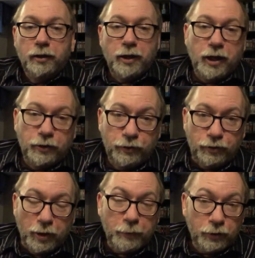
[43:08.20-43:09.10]
I do too.
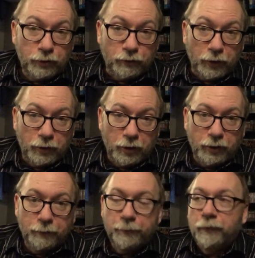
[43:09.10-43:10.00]
I'm a huge fan.
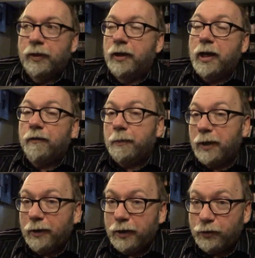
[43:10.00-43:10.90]
Uh, not
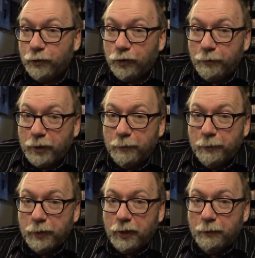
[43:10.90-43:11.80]
everybody likes Trudeau, but I'm a
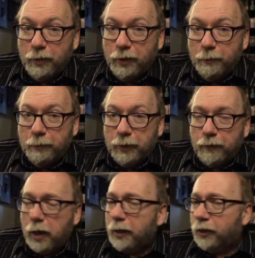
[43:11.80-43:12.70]
big, I'm a, I'm a big
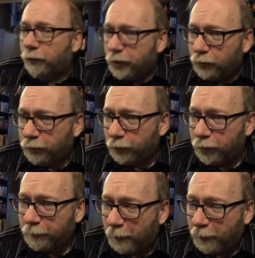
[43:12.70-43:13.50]
I like the original Trudeau